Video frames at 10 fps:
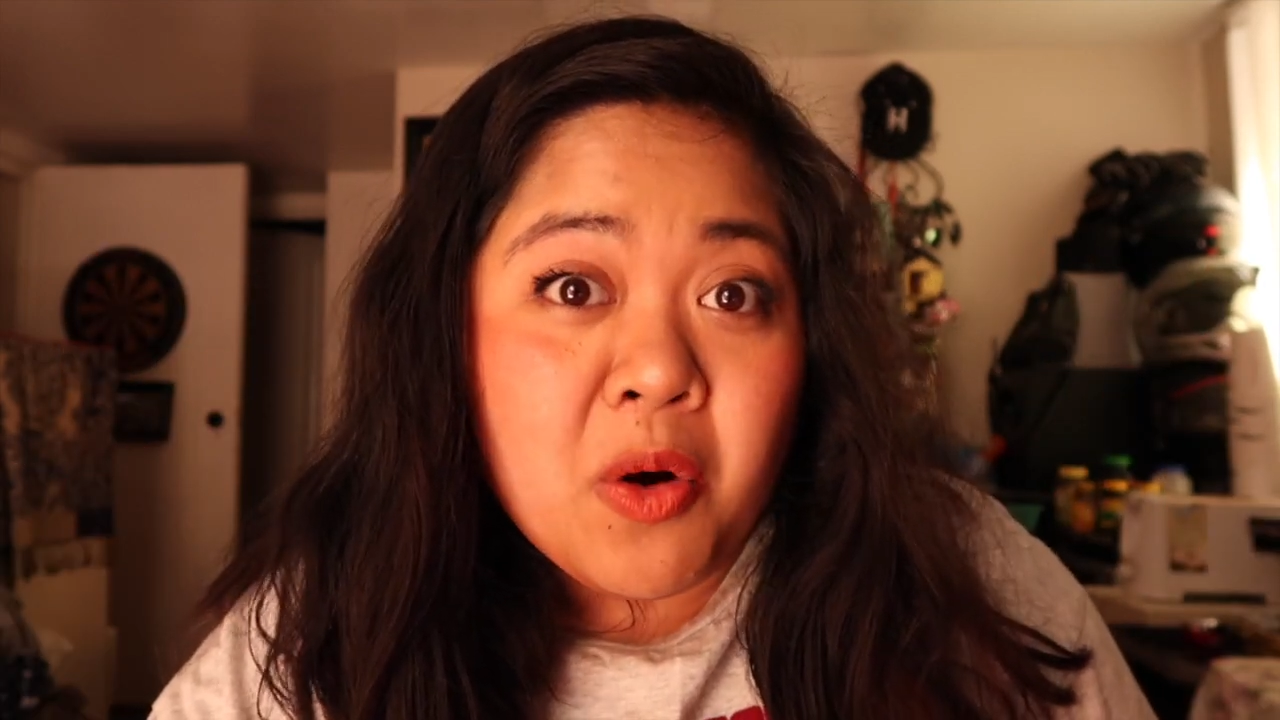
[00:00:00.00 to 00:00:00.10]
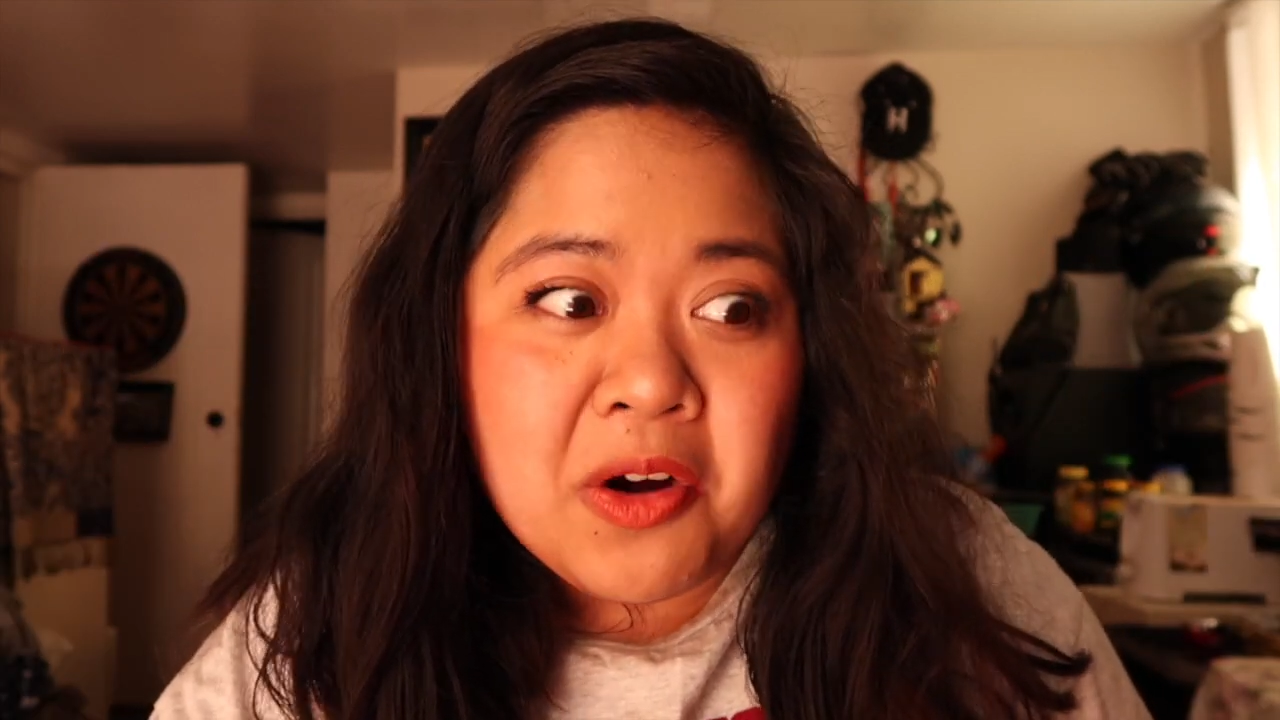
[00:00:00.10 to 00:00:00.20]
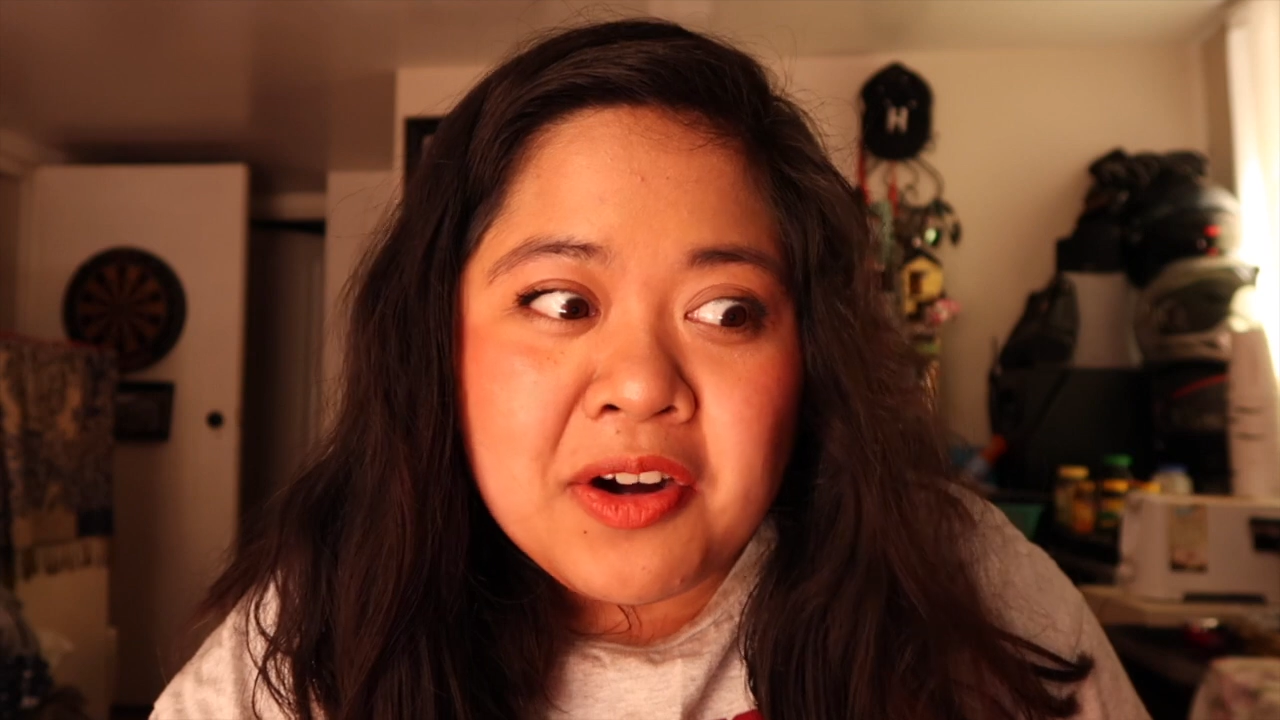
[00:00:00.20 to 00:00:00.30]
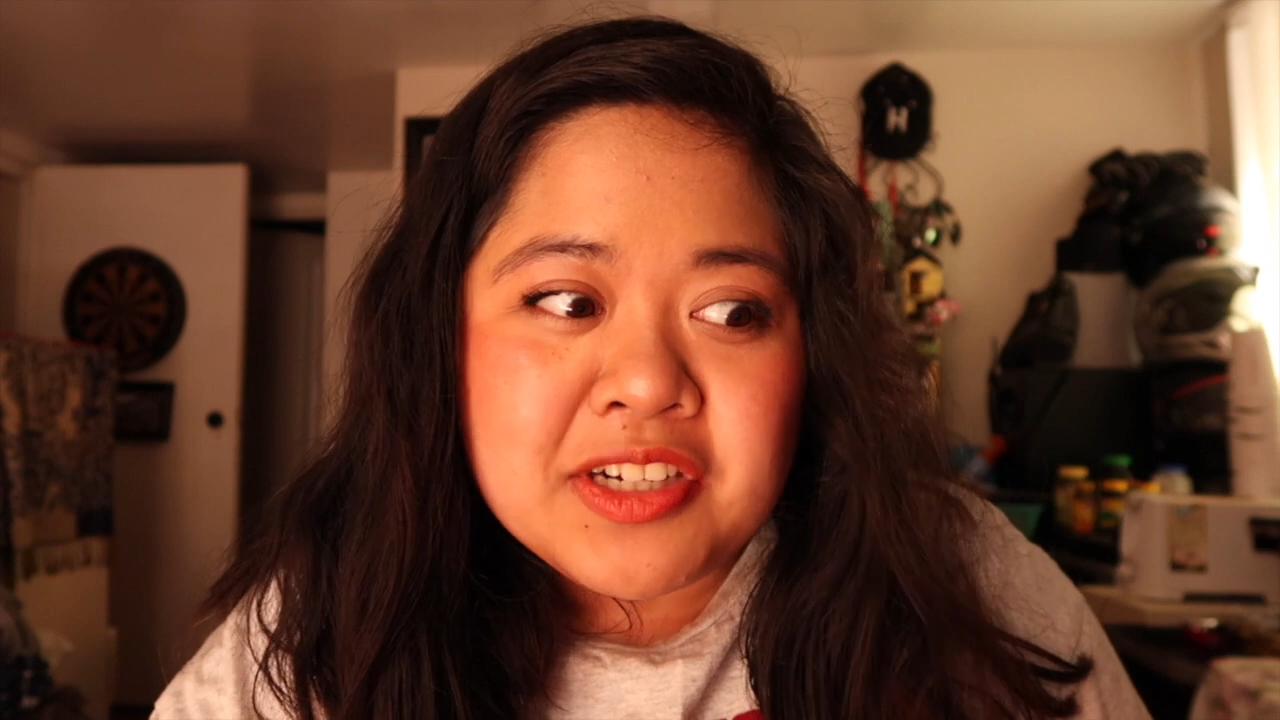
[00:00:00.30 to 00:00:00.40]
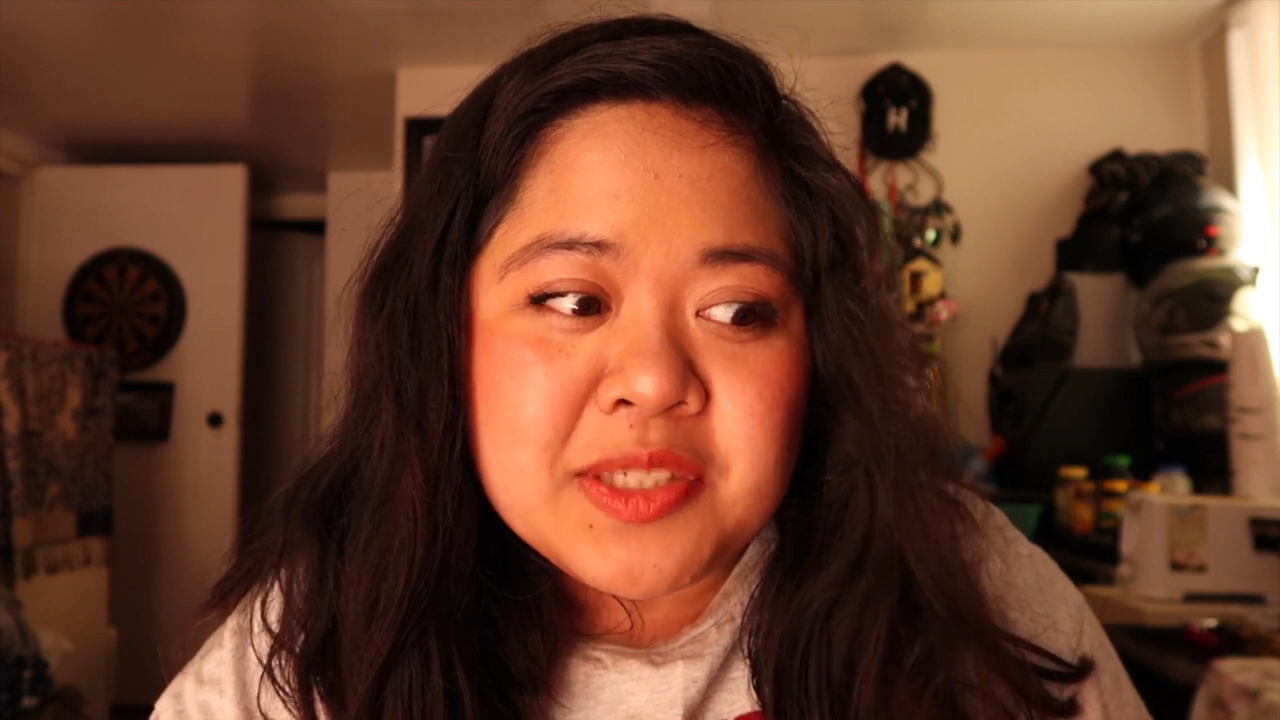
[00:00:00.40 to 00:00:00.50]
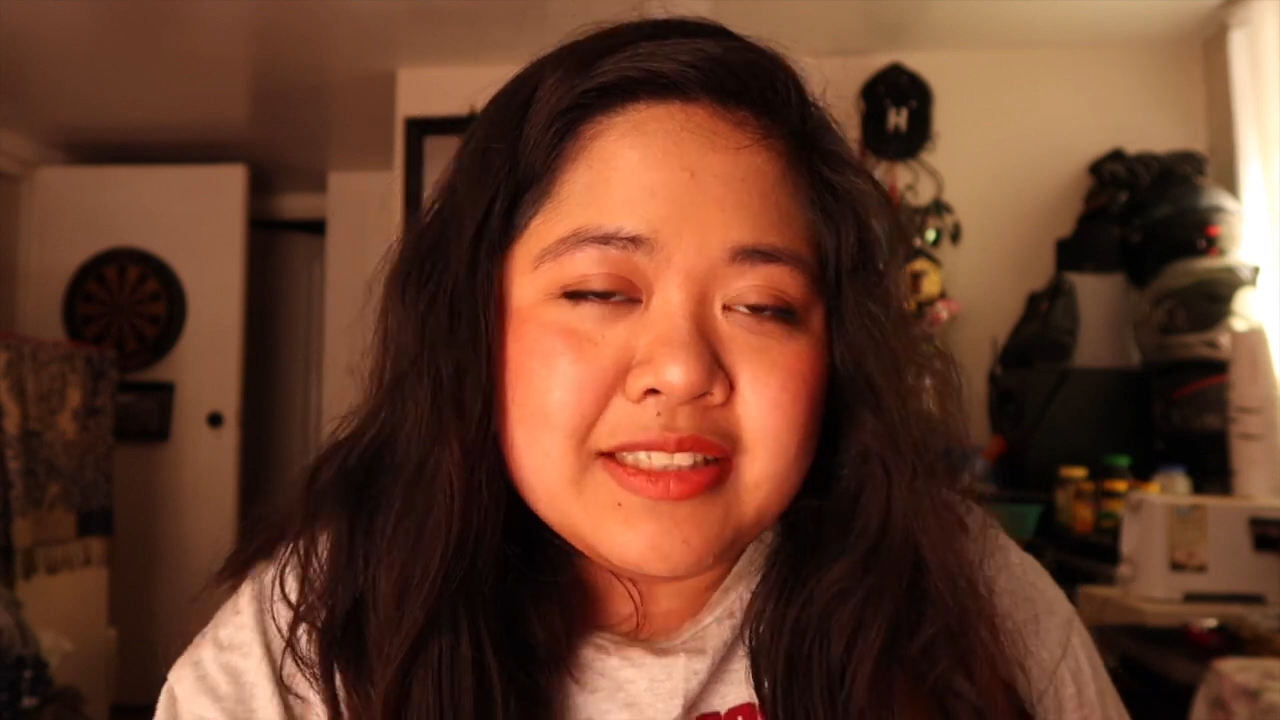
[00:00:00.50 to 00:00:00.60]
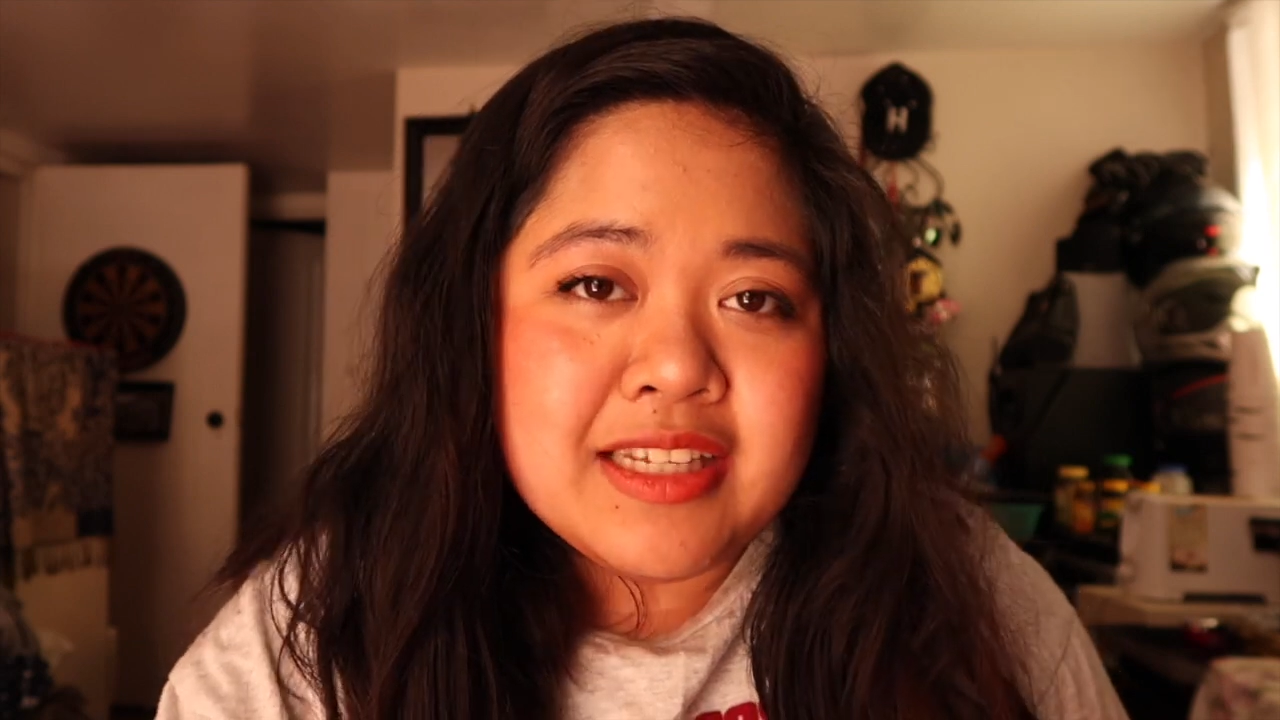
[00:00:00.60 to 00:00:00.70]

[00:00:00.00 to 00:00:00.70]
worse.